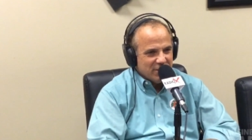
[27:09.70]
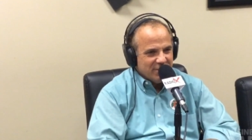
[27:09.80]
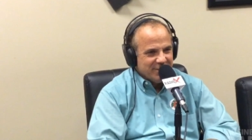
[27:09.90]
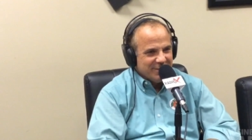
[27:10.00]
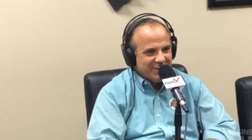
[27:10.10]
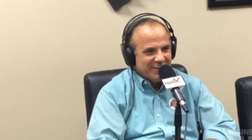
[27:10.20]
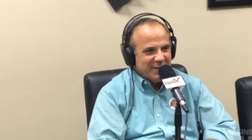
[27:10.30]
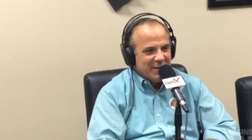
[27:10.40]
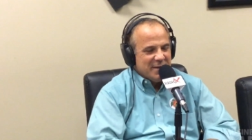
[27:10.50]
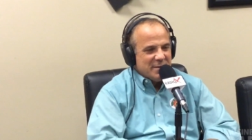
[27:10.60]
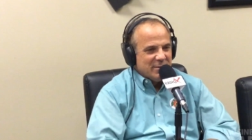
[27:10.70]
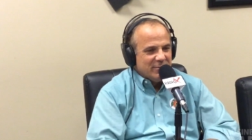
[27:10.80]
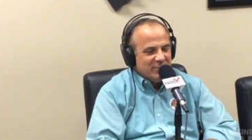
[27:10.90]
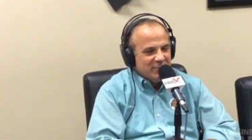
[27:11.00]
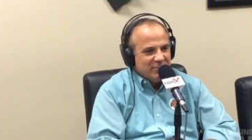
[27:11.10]
yeah, another person
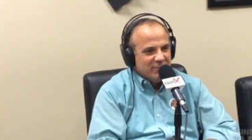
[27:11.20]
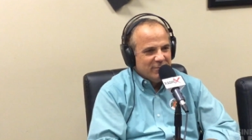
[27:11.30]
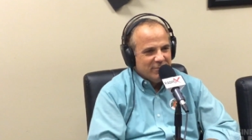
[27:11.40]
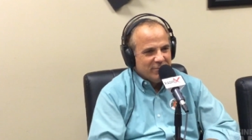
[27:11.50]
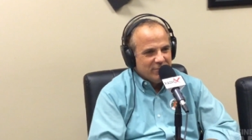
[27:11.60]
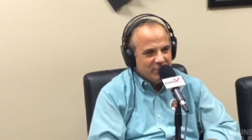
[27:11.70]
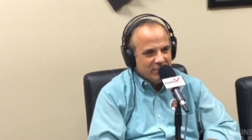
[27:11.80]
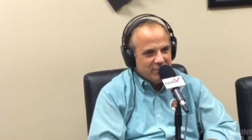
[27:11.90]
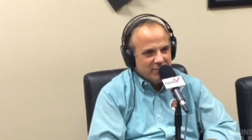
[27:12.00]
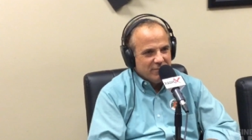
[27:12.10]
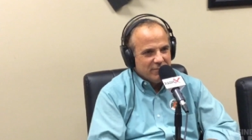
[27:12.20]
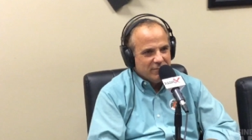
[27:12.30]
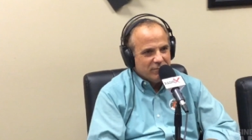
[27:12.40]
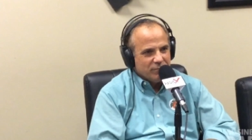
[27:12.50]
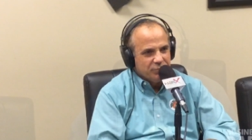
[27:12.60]
said, if I have this new
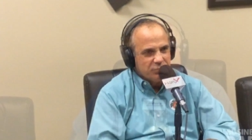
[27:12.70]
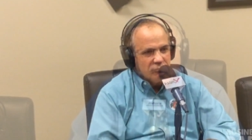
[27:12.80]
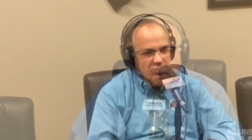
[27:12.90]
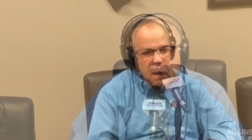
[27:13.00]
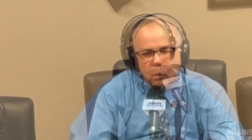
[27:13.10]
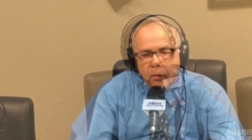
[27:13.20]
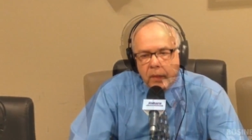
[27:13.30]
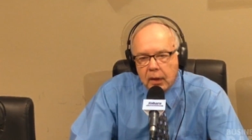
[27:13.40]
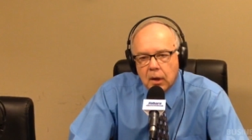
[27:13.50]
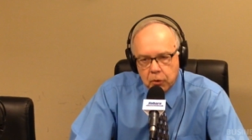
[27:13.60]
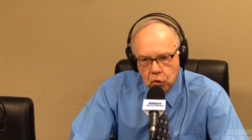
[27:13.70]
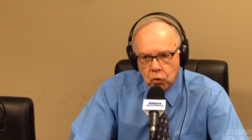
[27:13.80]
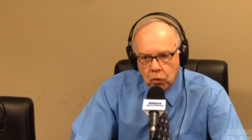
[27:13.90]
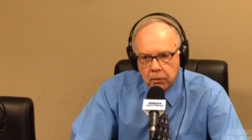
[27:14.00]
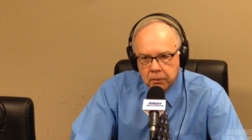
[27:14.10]
phone, everybody will think I'm
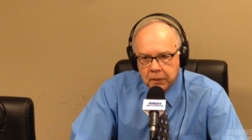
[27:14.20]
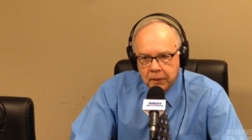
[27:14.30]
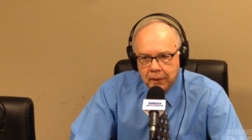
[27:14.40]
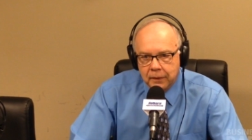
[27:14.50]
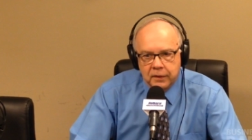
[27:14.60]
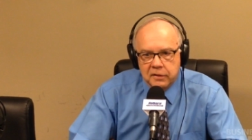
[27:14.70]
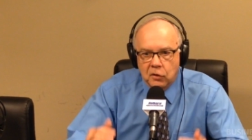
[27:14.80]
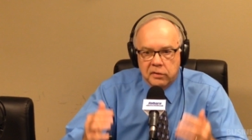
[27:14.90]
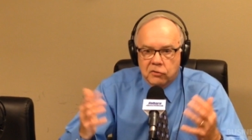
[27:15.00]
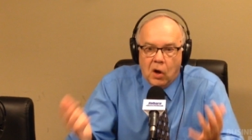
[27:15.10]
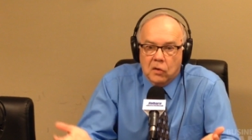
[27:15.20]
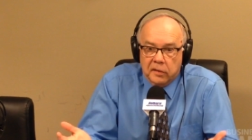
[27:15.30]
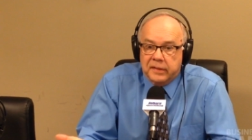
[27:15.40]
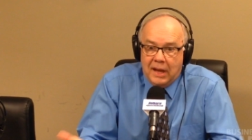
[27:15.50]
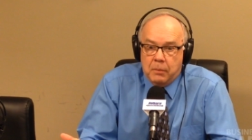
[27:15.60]
cool. There's no stronger
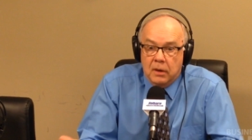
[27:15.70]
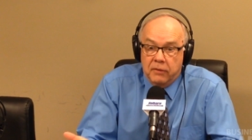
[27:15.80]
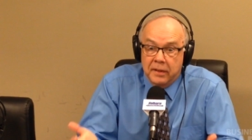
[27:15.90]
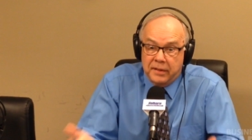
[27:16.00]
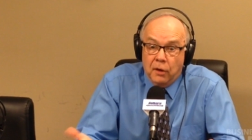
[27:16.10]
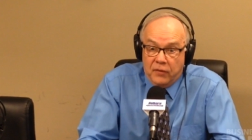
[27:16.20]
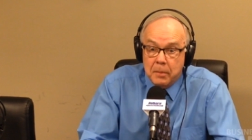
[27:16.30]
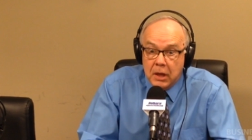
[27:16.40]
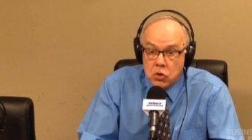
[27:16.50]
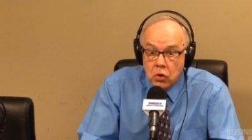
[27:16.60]
statement of a self-image.